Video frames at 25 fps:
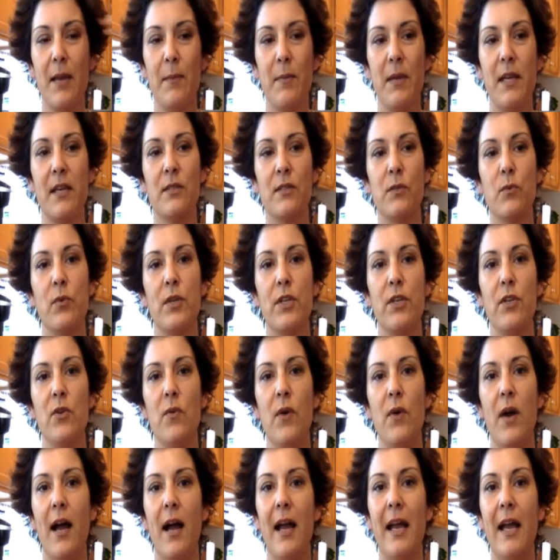Because when you
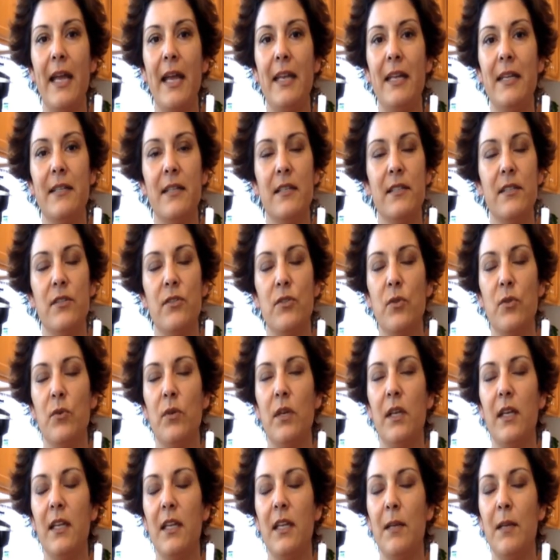hide, it doesn't do
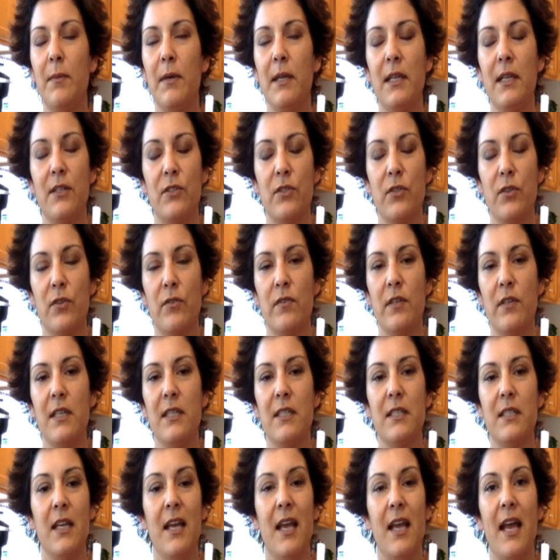anybody
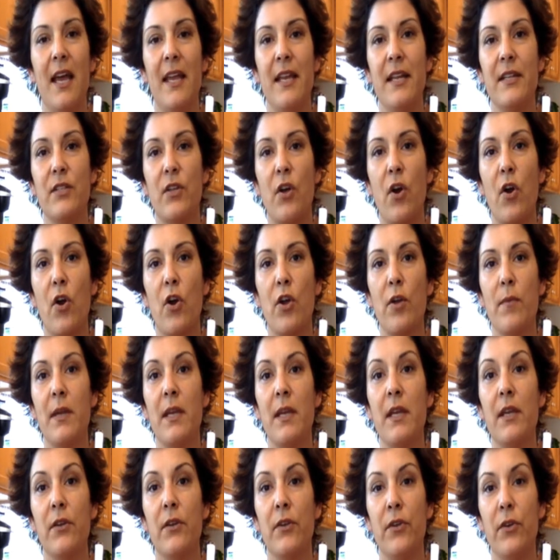service, and it's
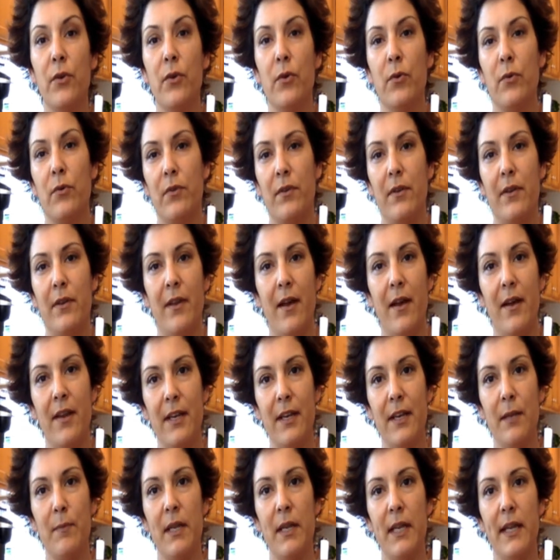harming you, not
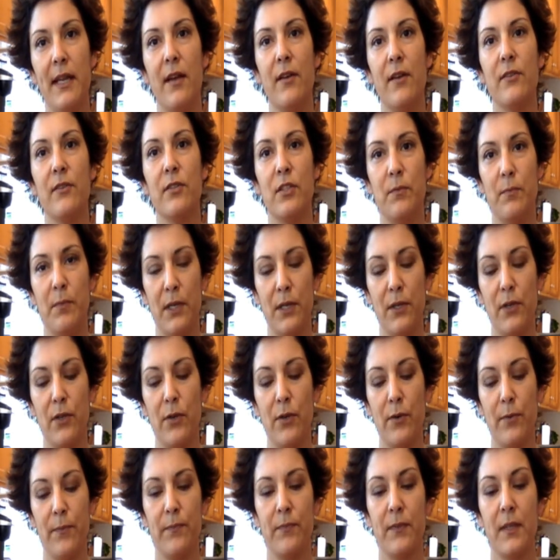anybody else but
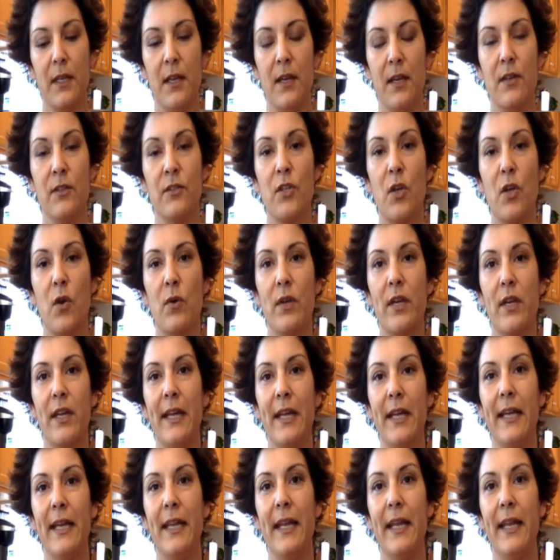you. So can I
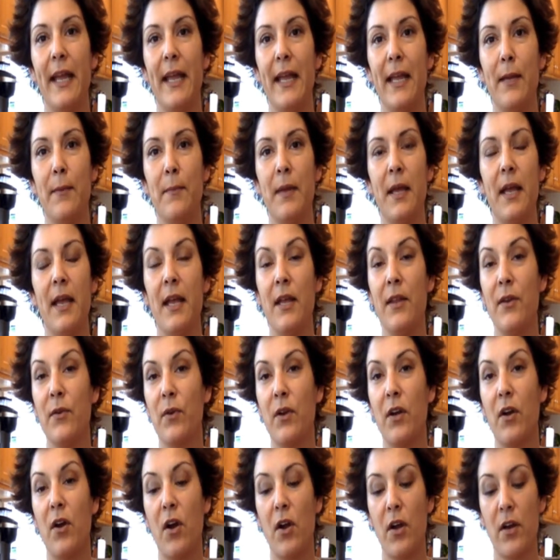get an amen
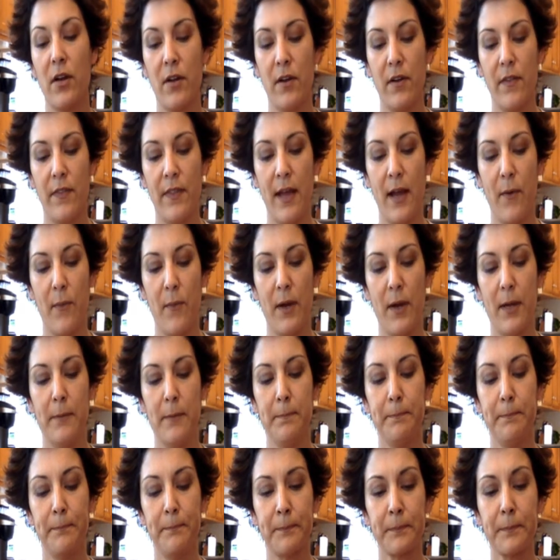or a heart on that
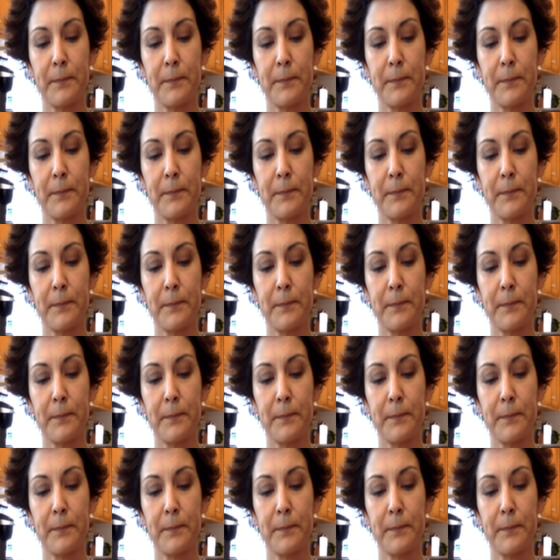one?